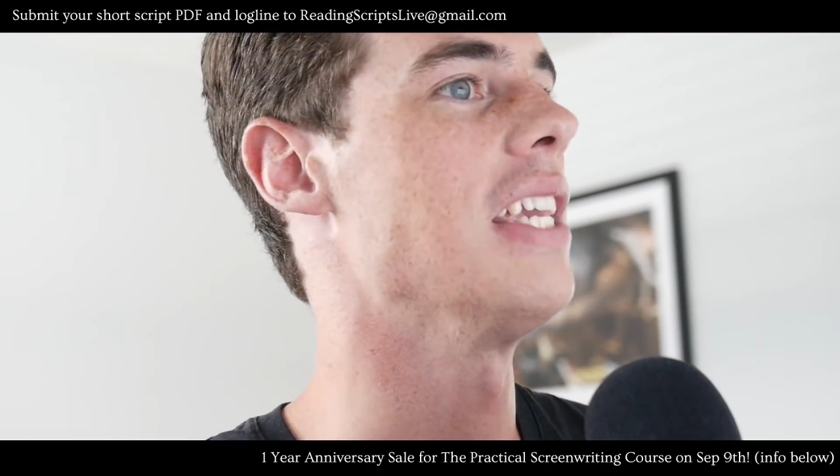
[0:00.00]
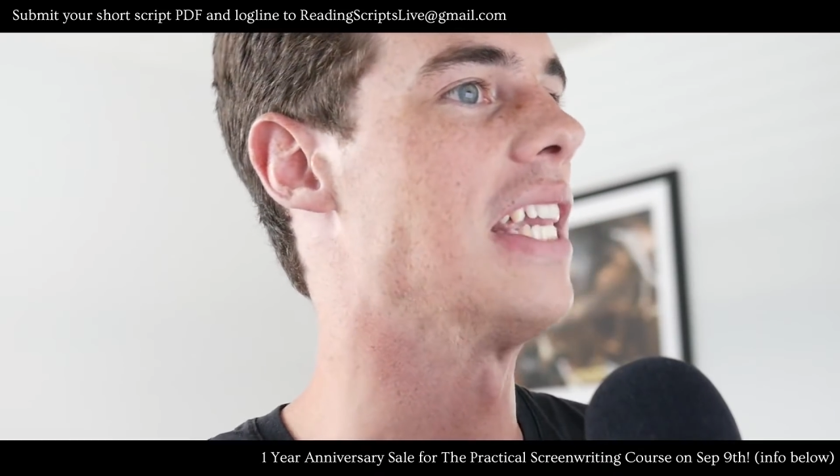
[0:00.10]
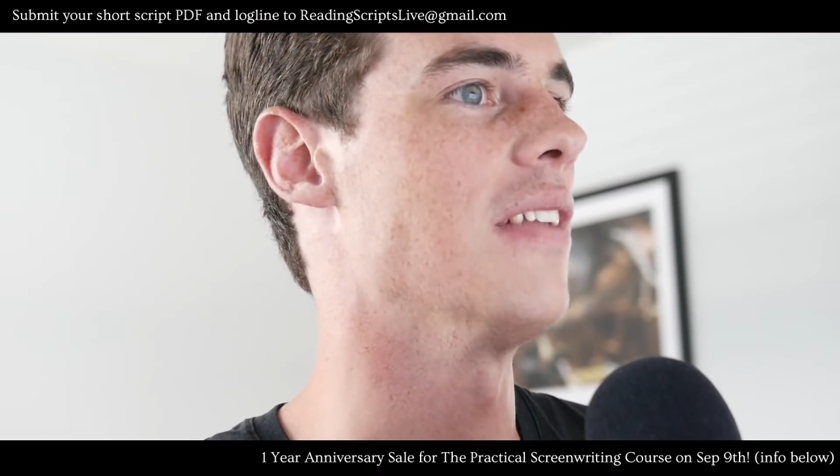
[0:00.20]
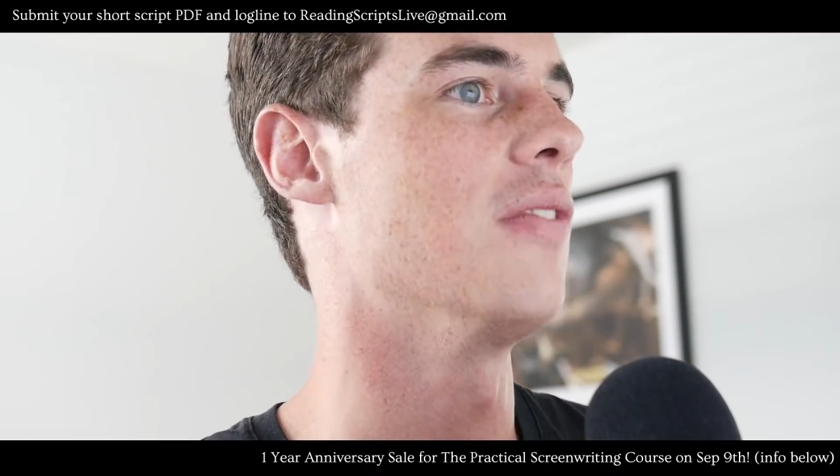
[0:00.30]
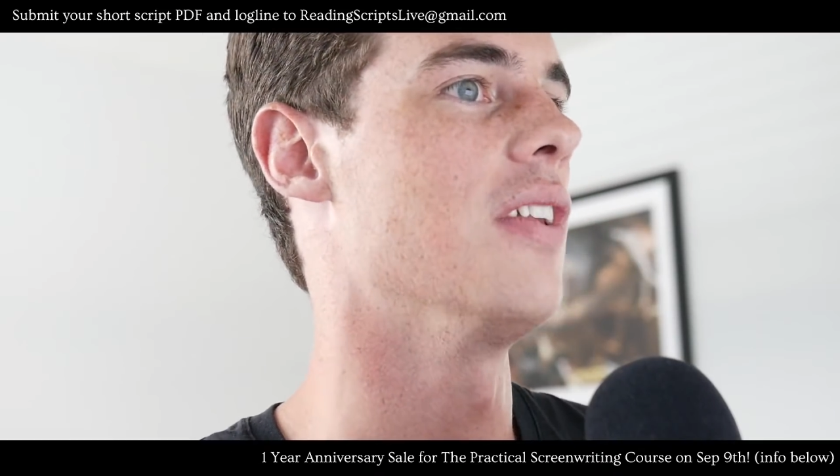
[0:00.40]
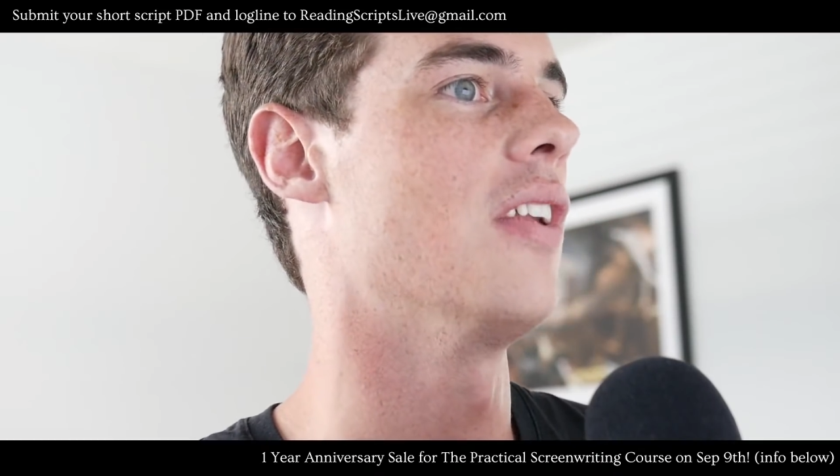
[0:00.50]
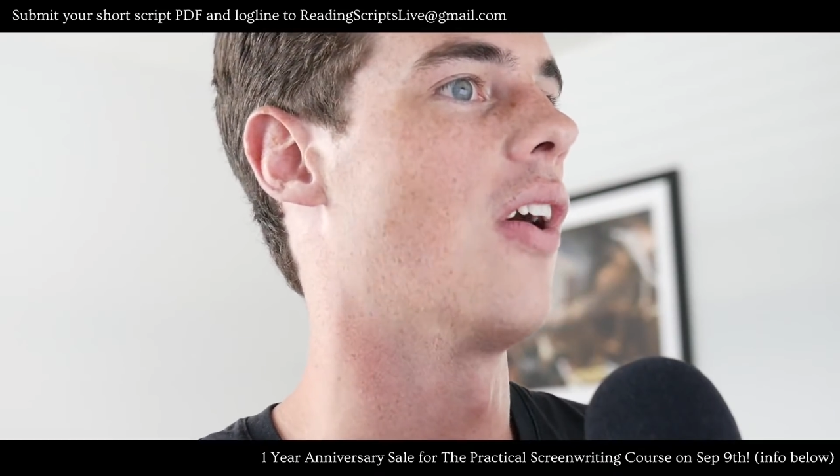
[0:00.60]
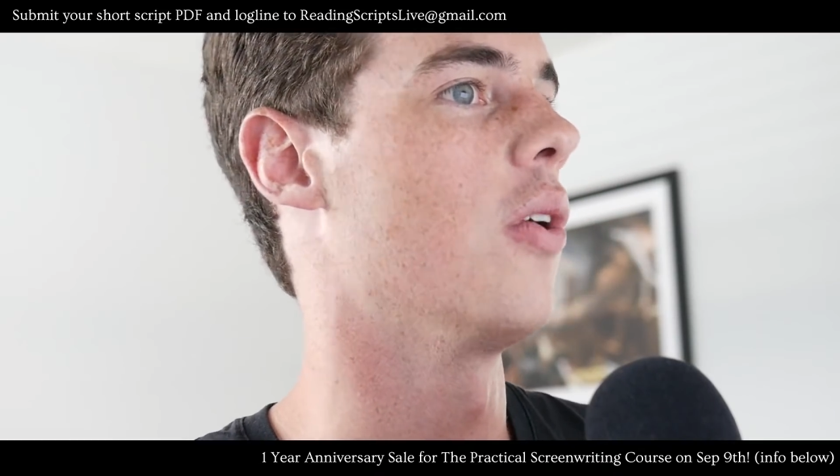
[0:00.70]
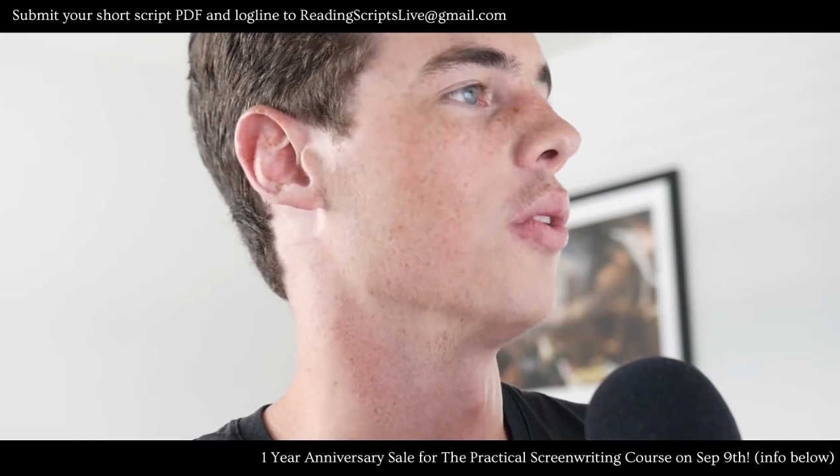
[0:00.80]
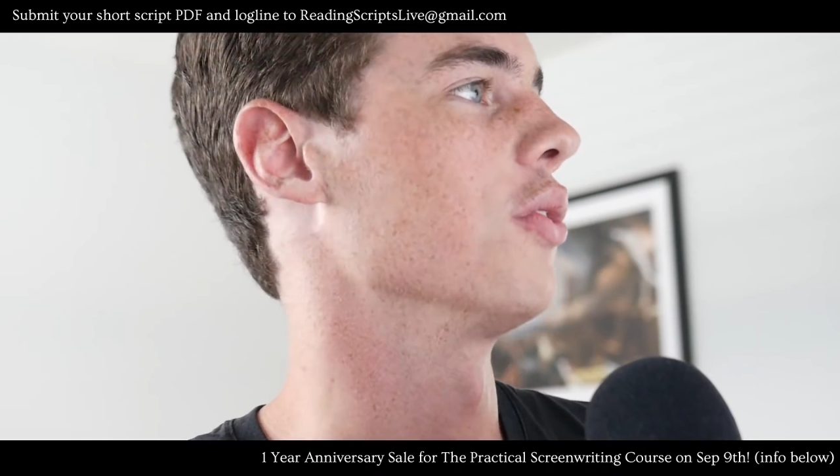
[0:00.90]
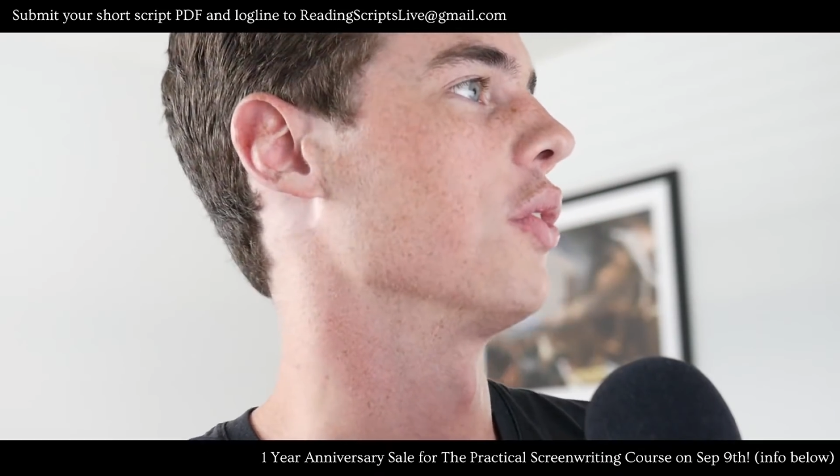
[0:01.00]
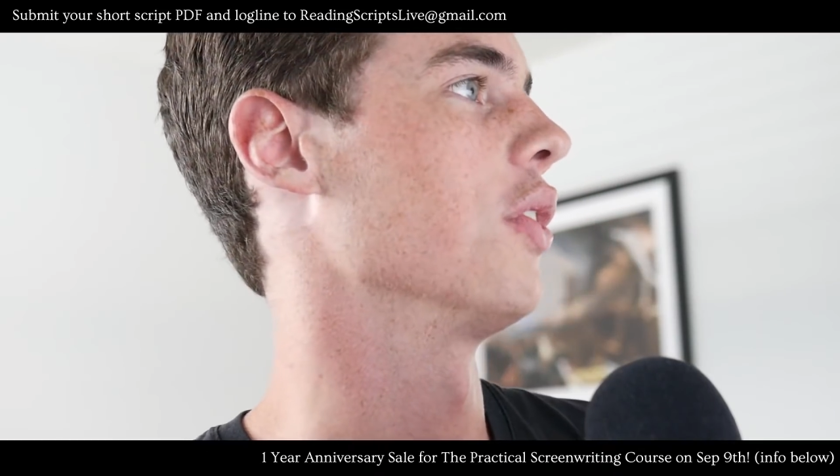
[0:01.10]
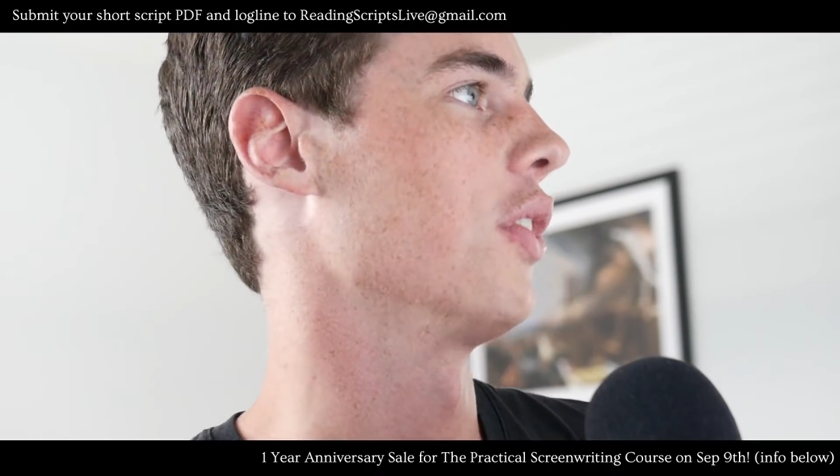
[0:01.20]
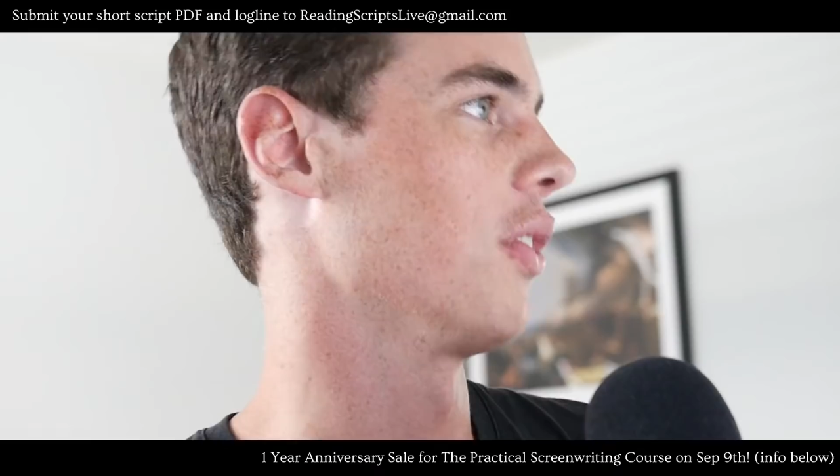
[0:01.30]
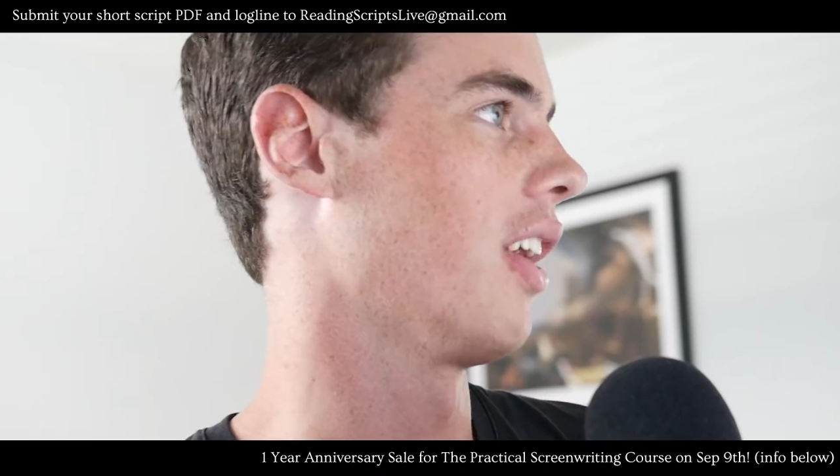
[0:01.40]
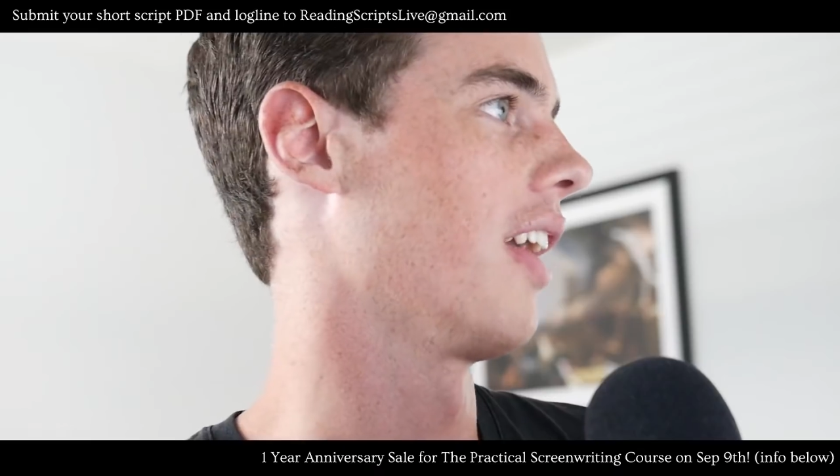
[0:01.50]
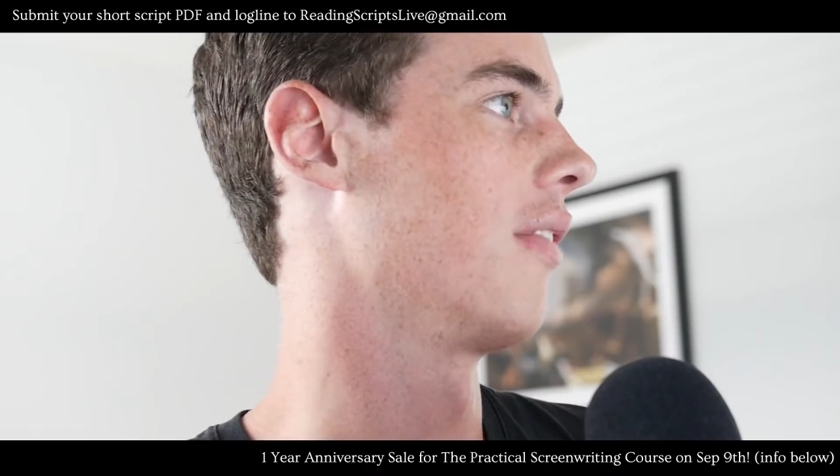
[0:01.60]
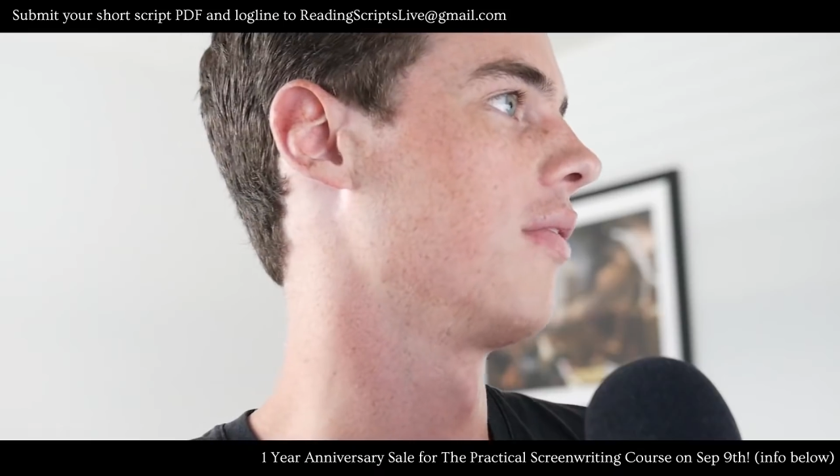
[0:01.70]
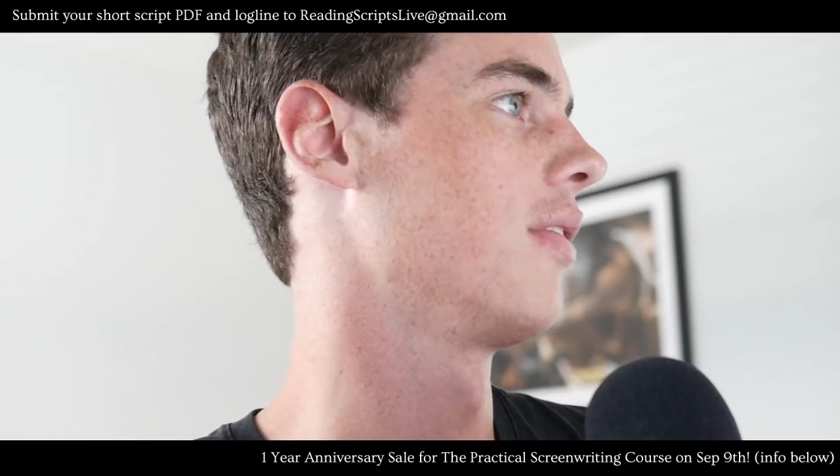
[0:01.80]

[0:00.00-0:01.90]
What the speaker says: even alter her life.